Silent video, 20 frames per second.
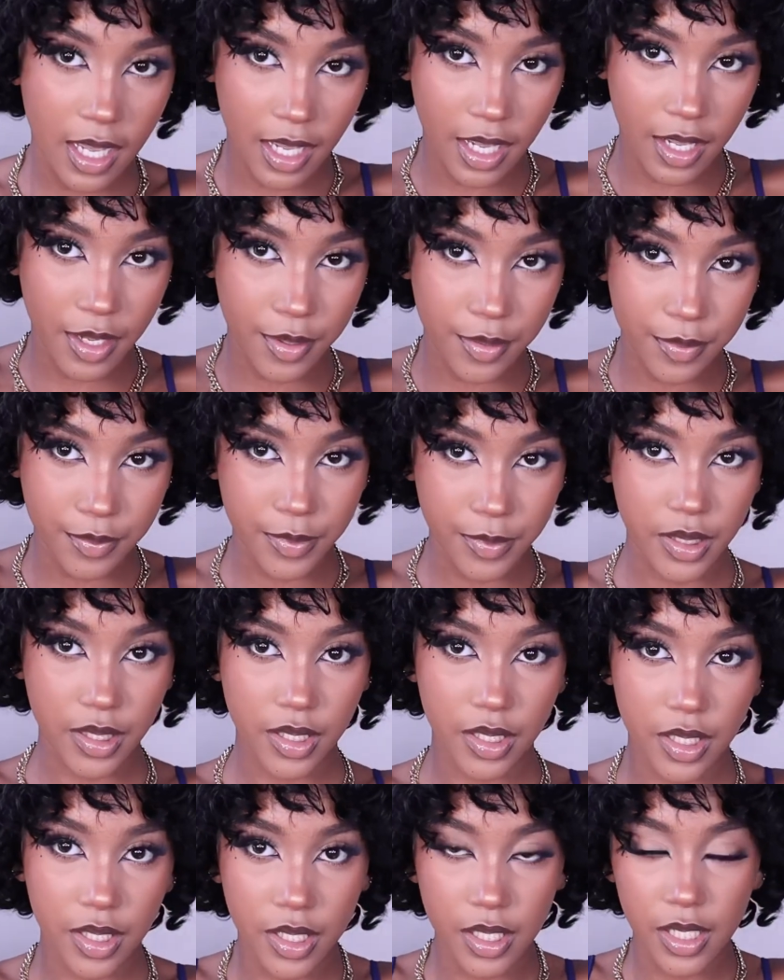
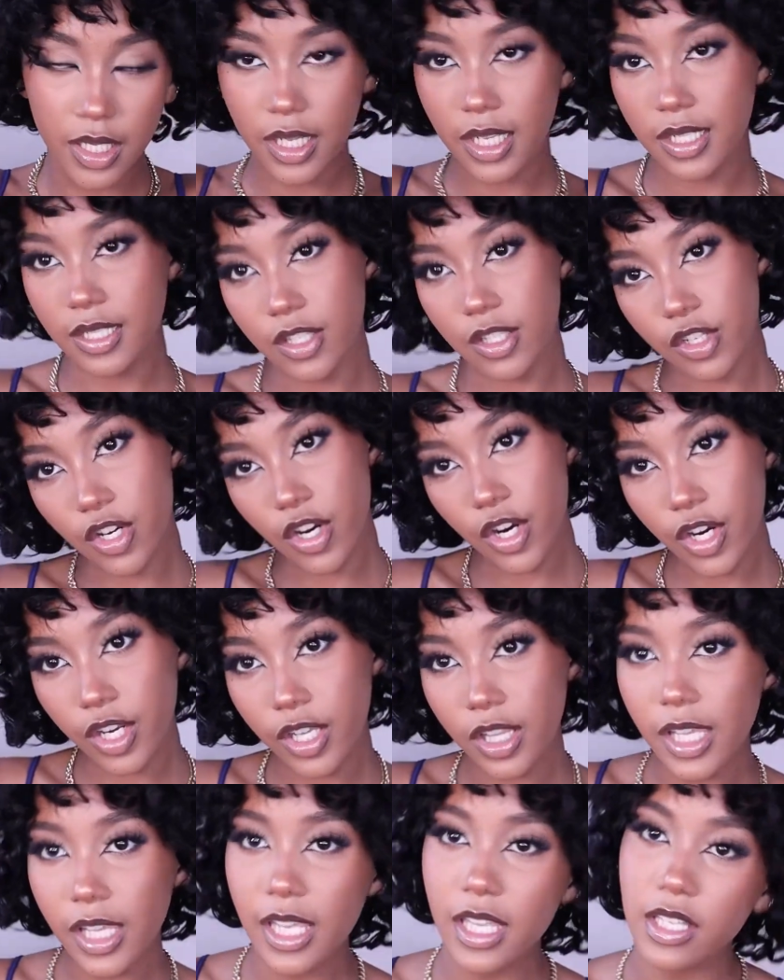Because it's
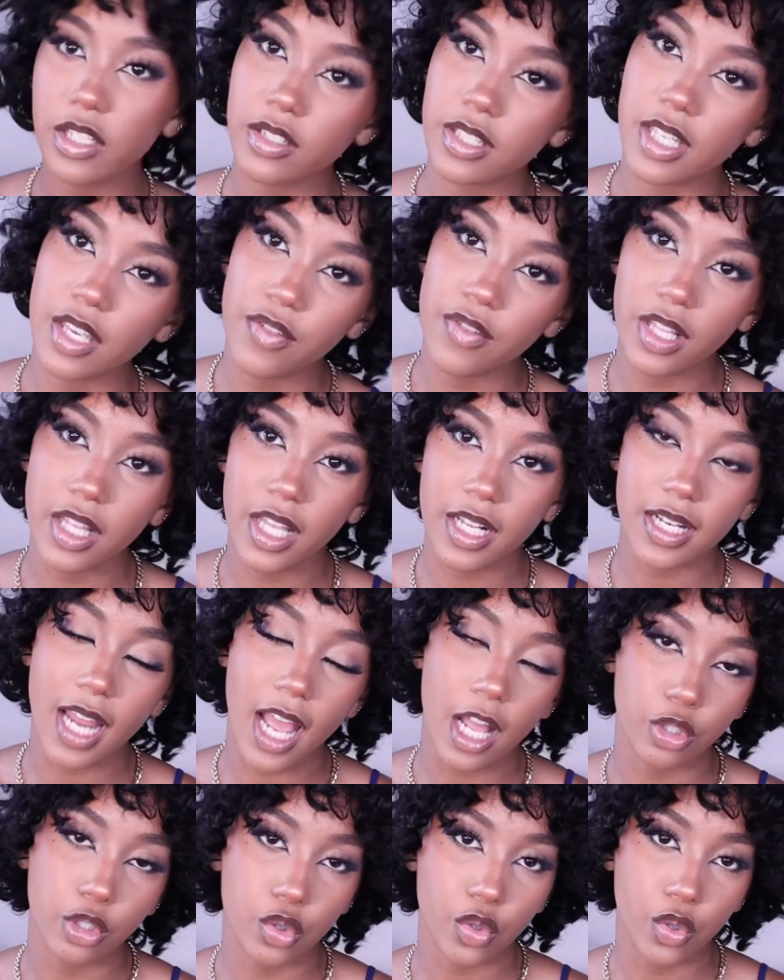curly, so it's giving like
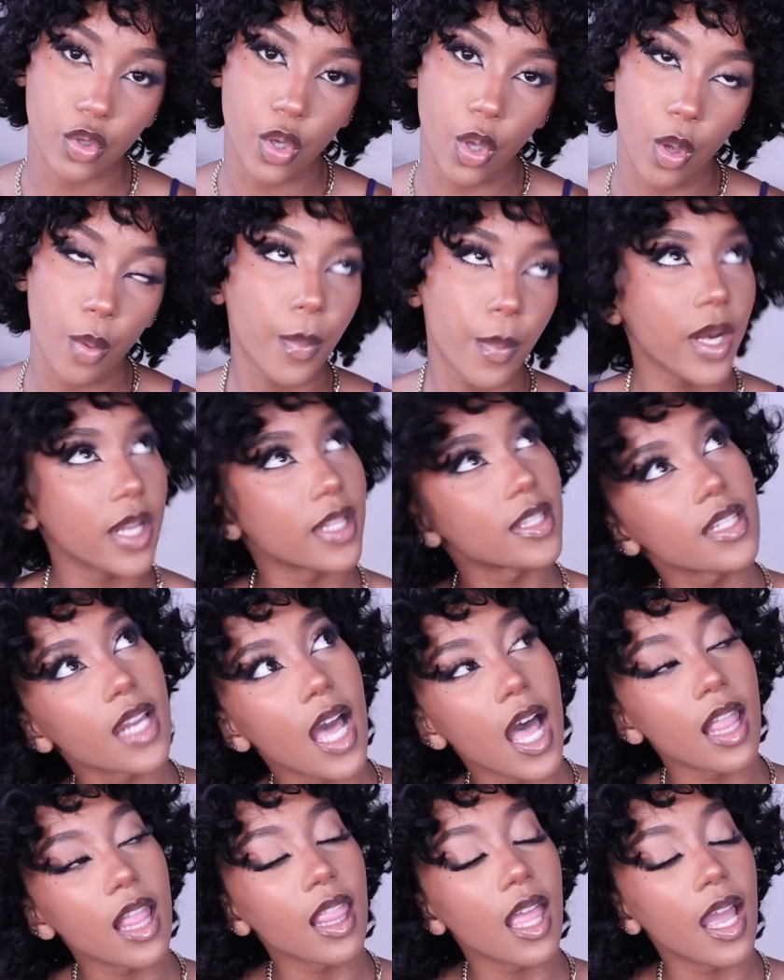natural, but it's
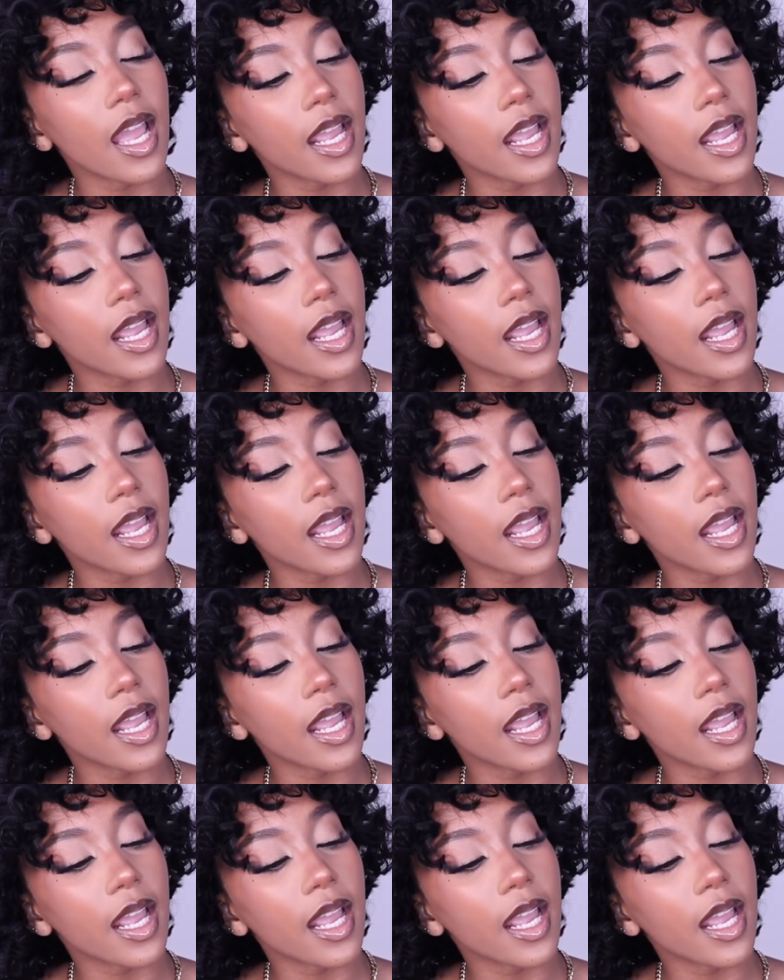not